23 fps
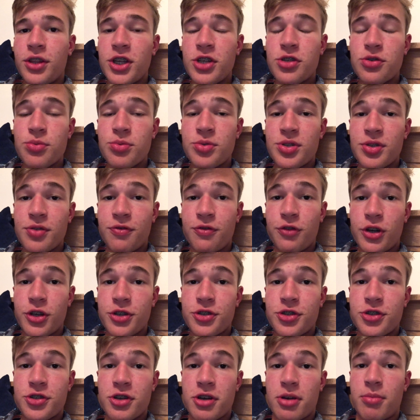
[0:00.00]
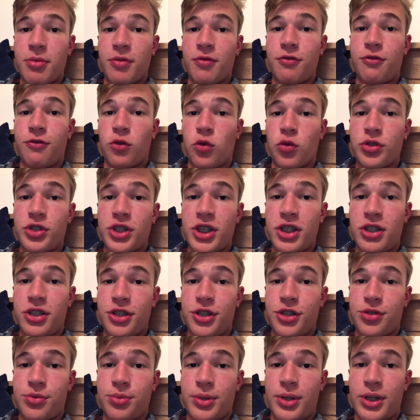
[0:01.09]
This was the first time in 14
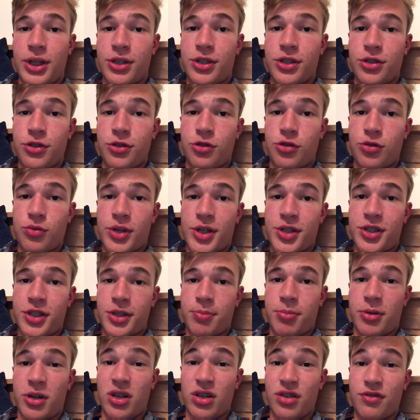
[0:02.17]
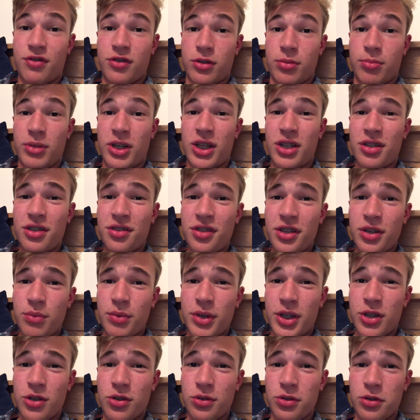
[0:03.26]
years we'd had a new Jurassic Park film, and I think
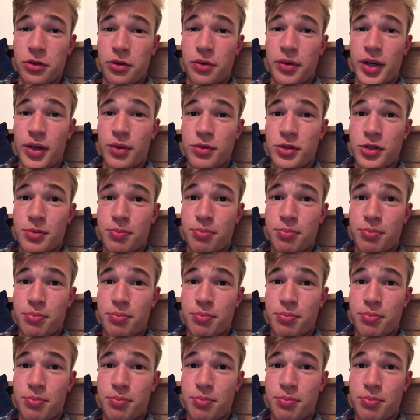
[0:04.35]
we can all agree it was a